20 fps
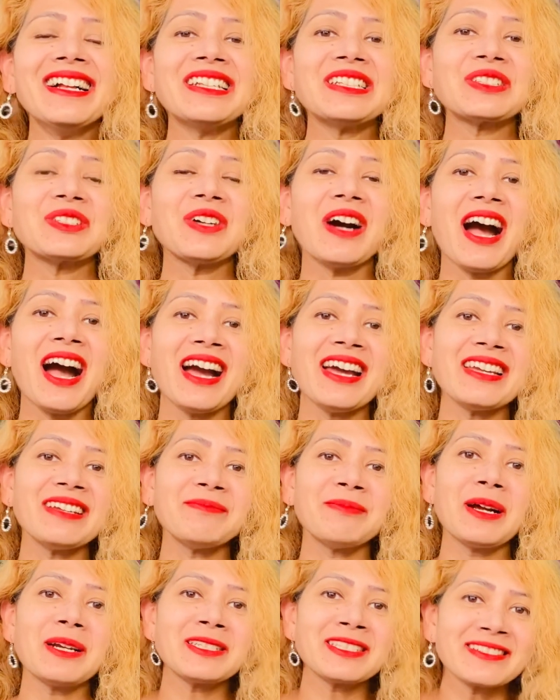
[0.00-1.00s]
So I
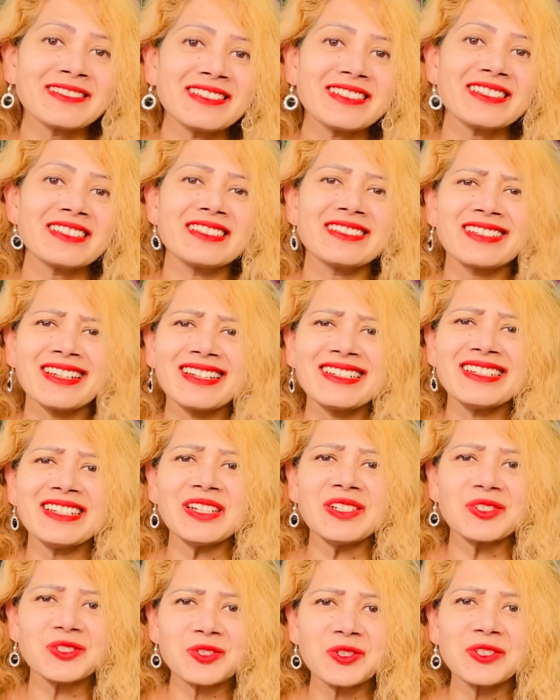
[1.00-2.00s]
personally really
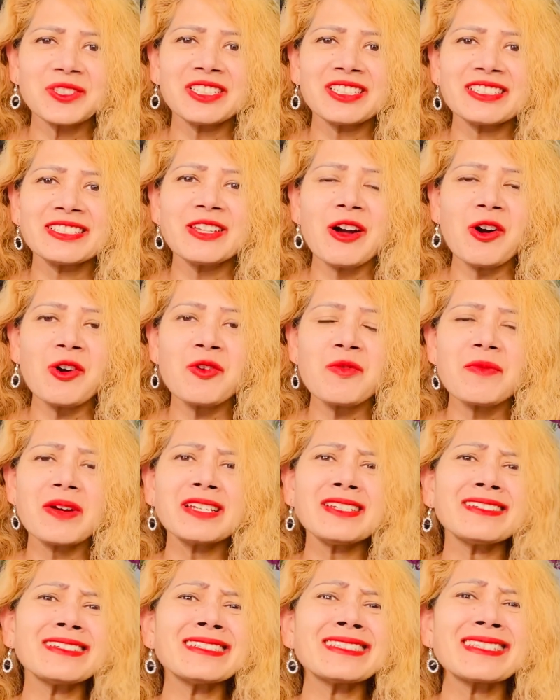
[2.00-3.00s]
enjoyed this
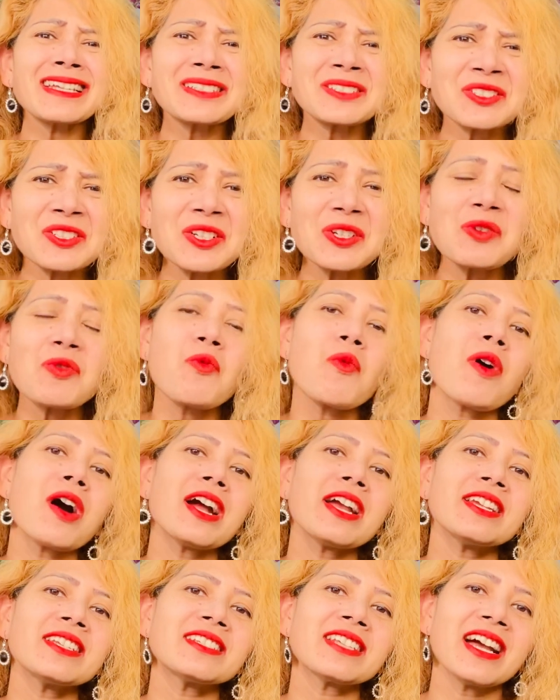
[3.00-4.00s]
documentary. It's actually
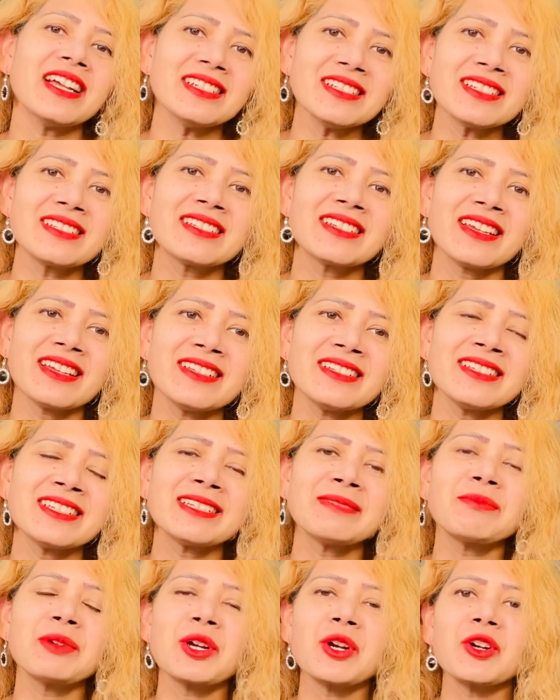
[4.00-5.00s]
quite
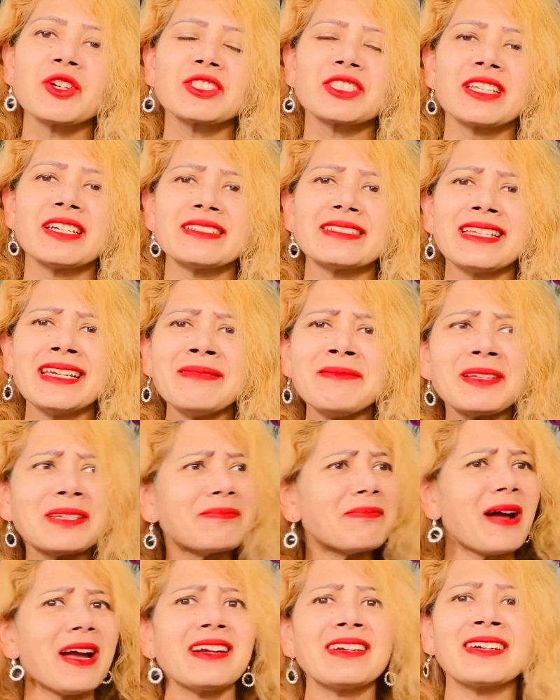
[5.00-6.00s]
entertaining because David
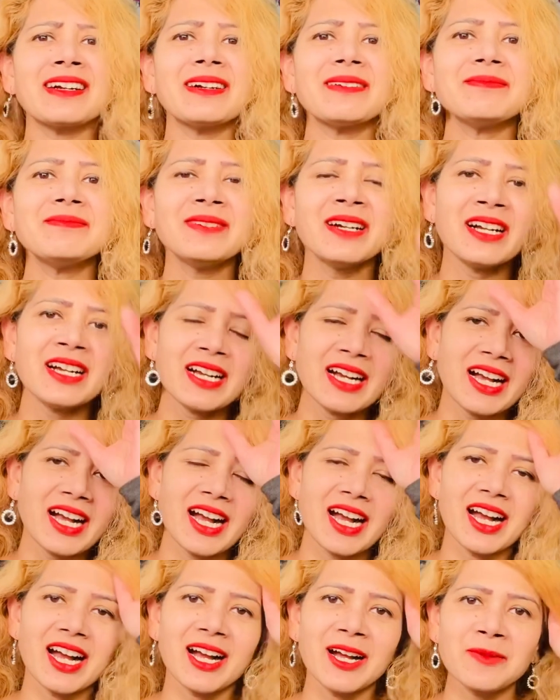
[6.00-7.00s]
Beckham,
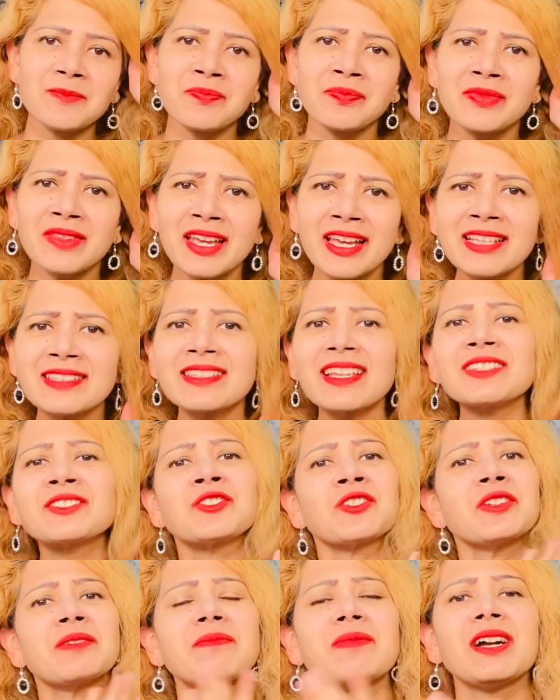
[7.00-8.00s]
he's
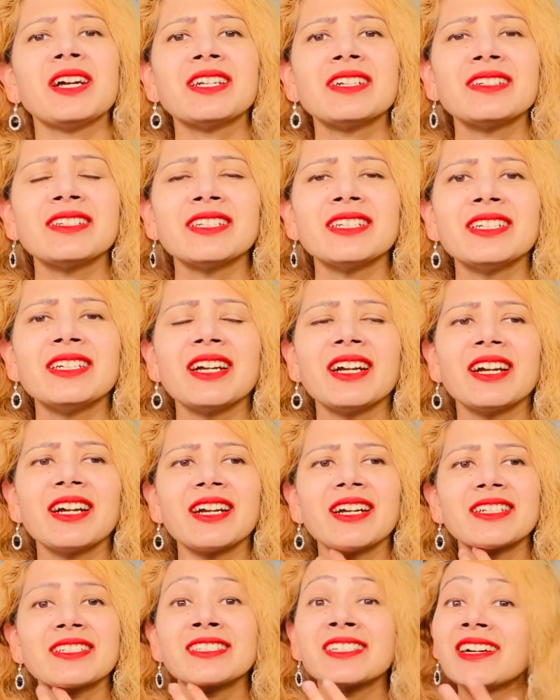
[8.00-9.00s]
actually very
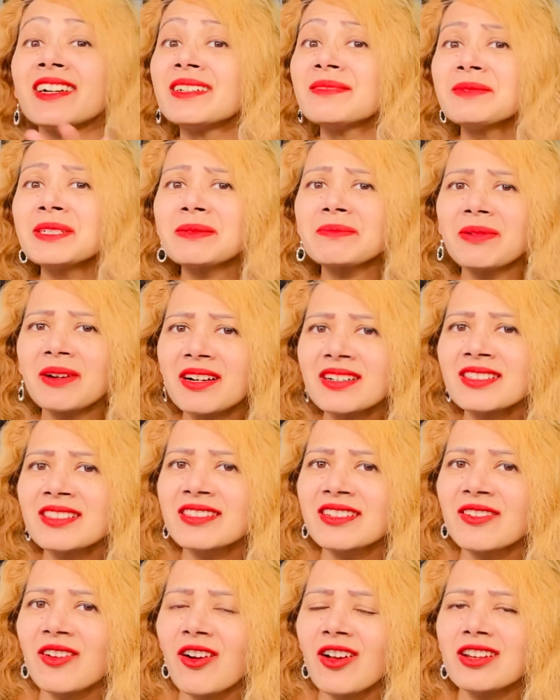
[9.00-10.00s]
charming
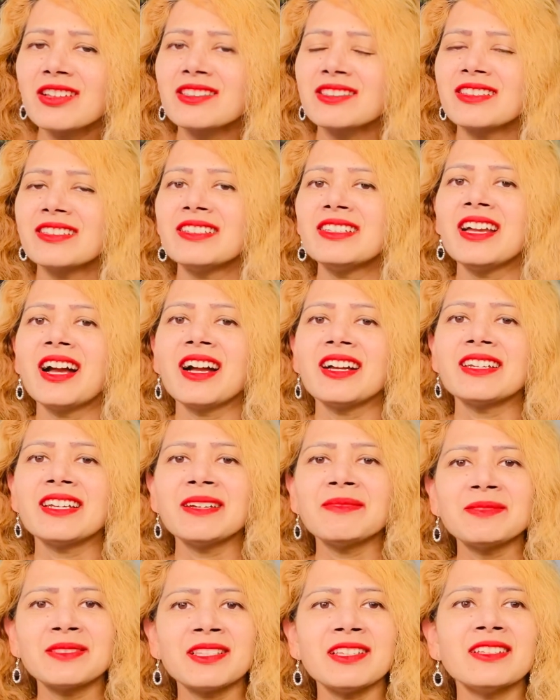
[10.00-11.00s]
person, honestly. I
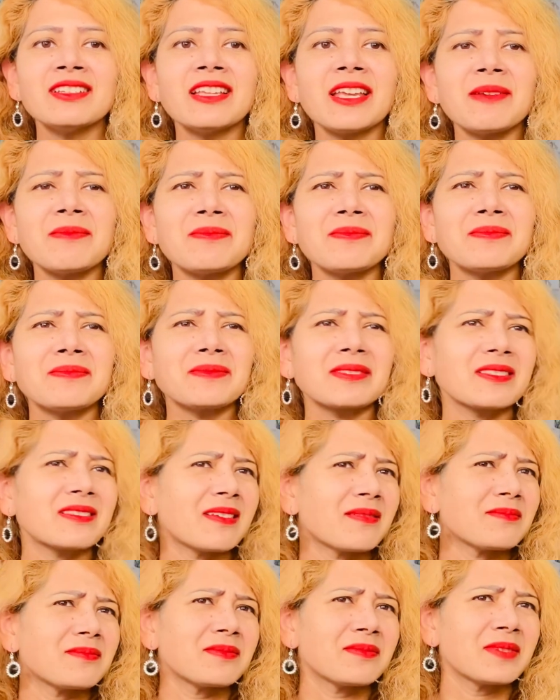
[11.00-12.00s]
have seen him
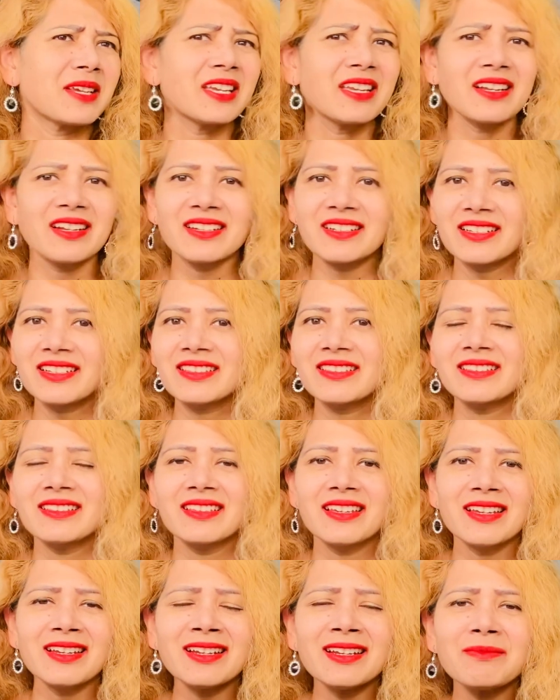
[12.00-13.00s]
some here and
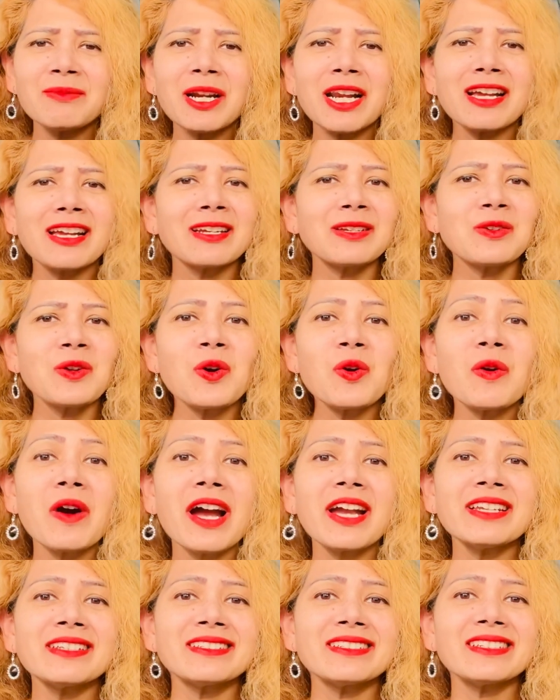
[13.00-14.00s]
there, but I had no
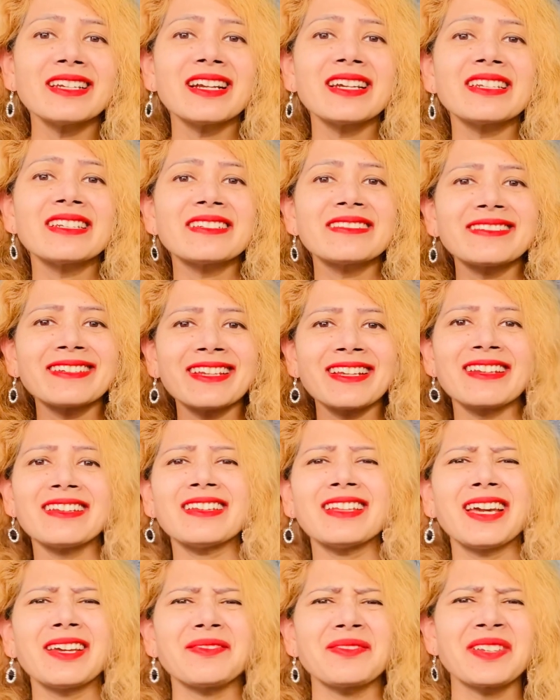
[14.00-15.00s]
idea in real
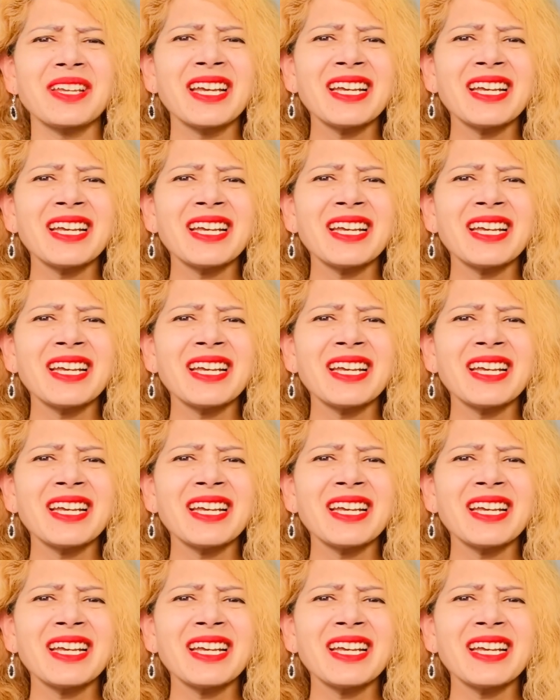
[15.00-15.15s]
life.